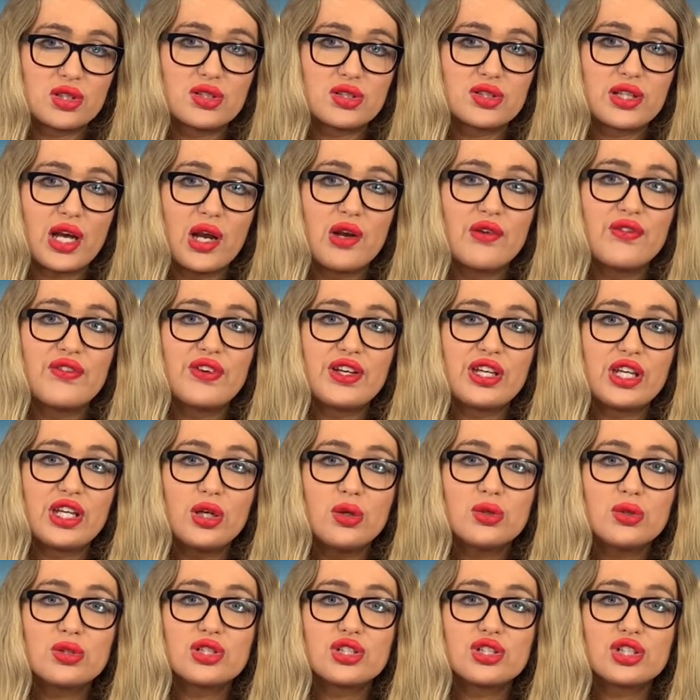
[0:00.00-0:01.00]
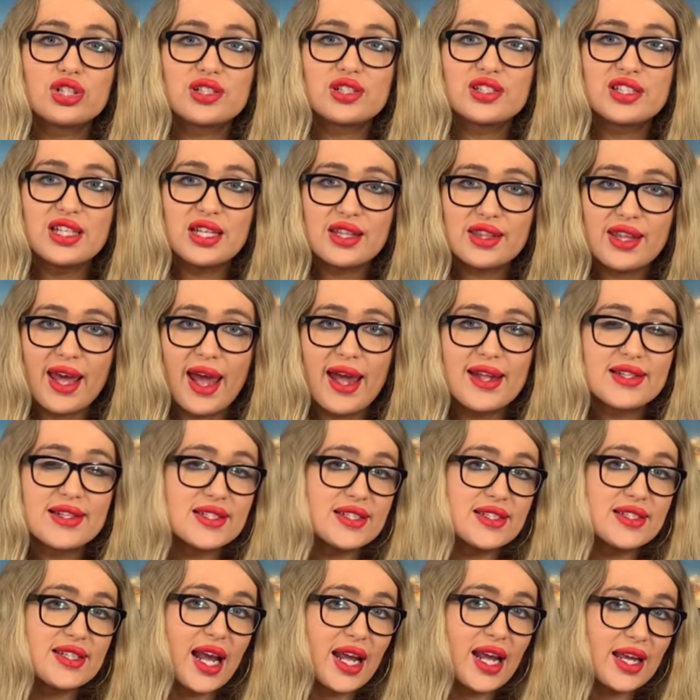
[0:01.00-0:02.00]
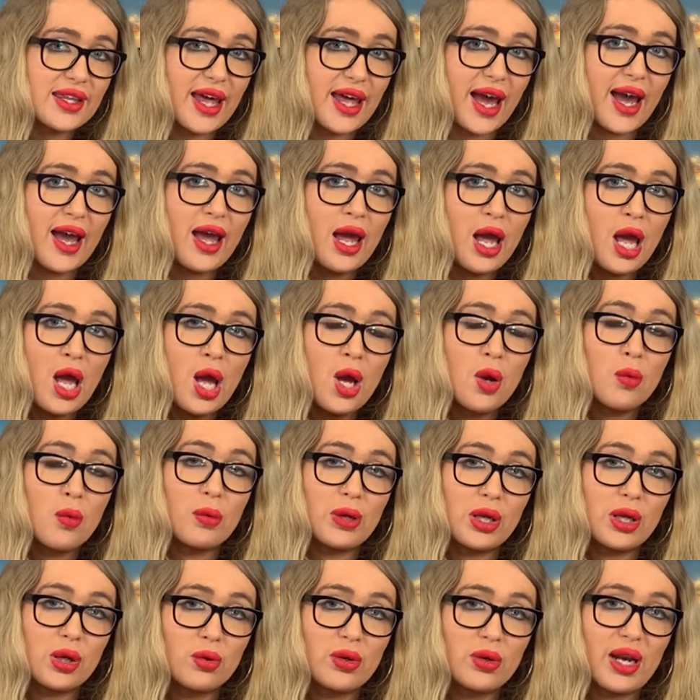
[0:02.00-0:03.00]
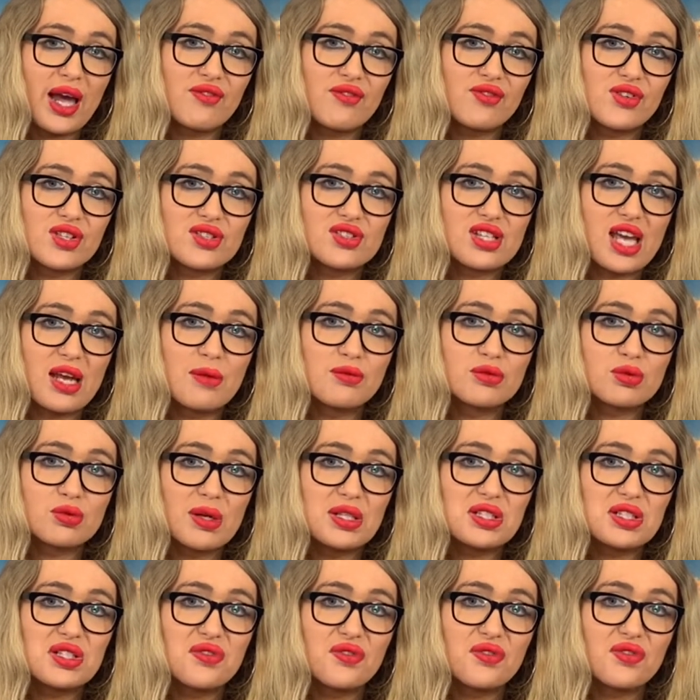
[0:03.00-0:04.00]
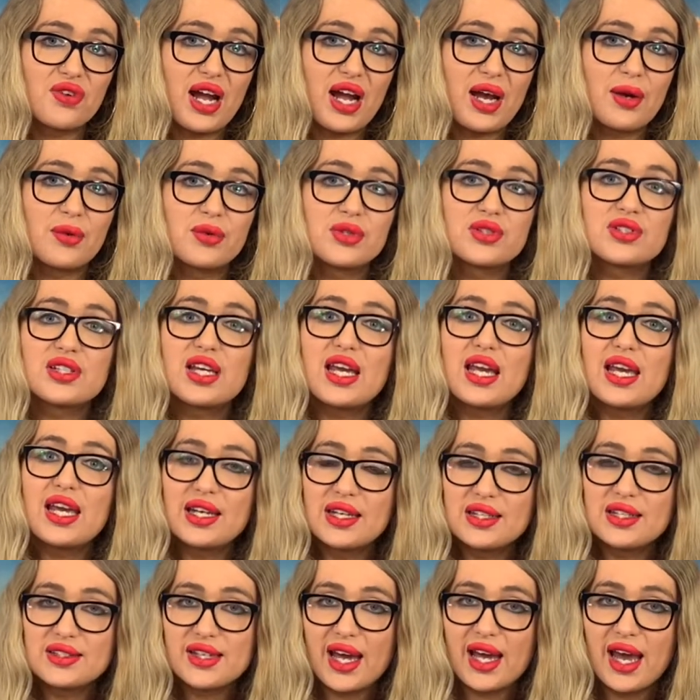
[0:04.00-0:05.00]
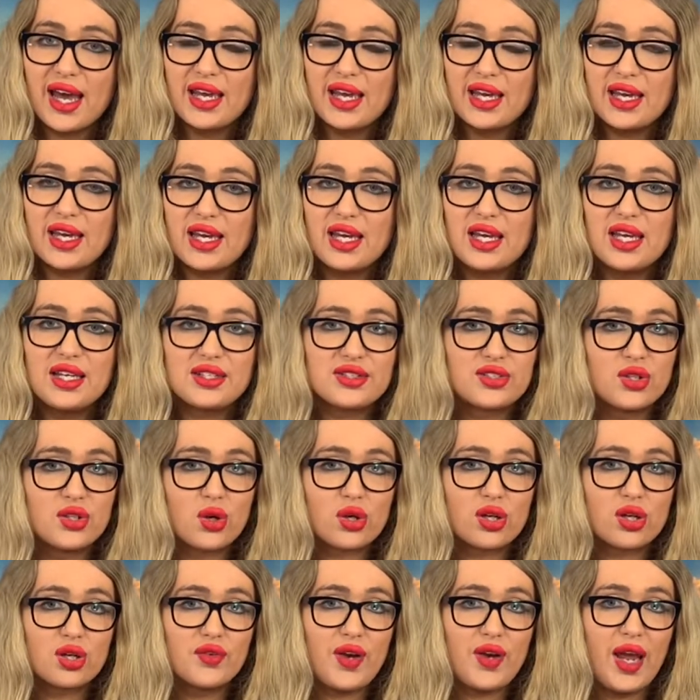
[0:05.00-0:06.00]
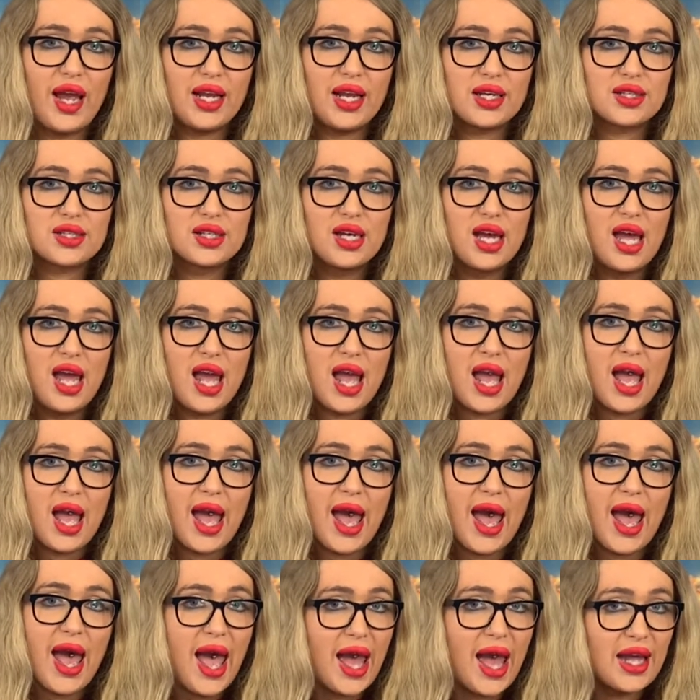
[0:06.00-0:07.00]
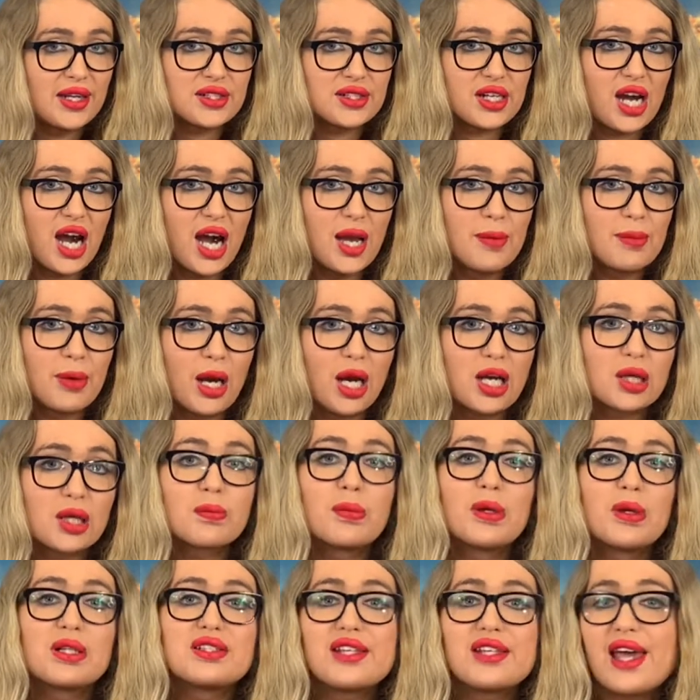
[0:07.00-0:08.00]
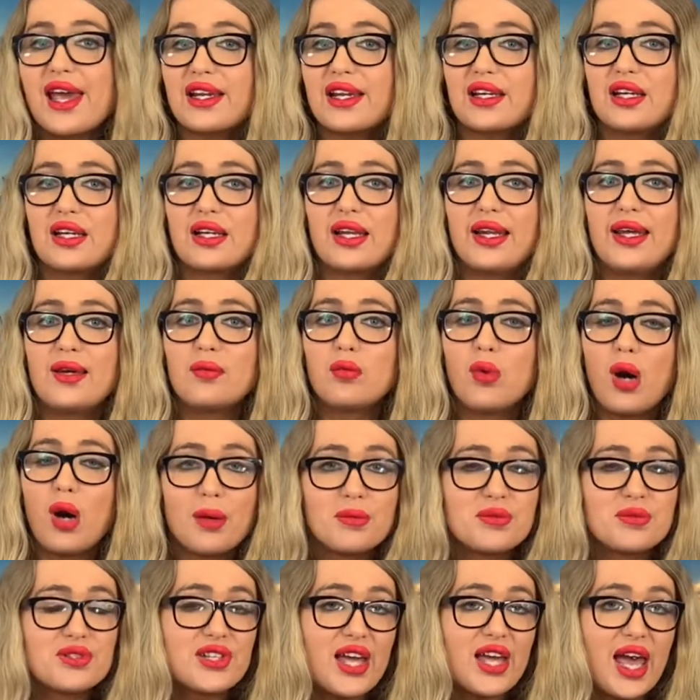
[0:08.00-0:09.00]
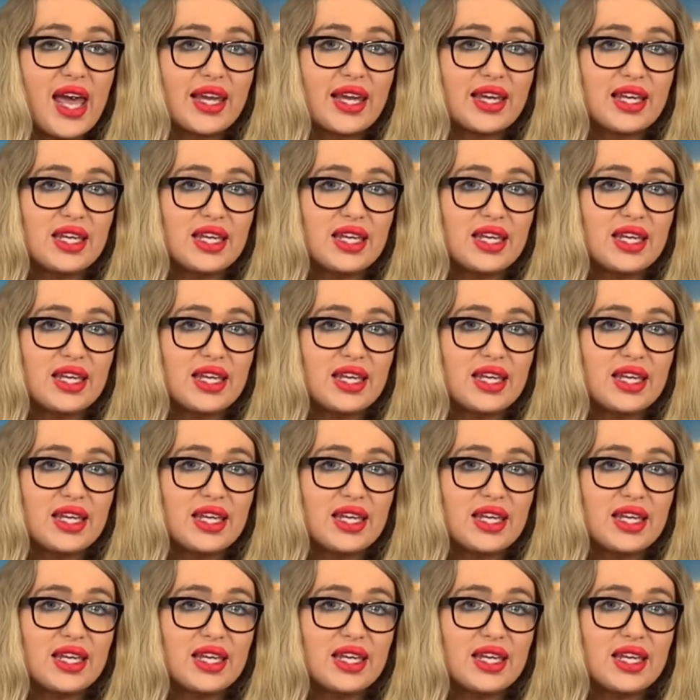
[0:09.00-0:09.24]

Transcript: So for you to just sit there and say that we all have the same 24 hours in a day is not correct." And I'm like, but technically what I'm saying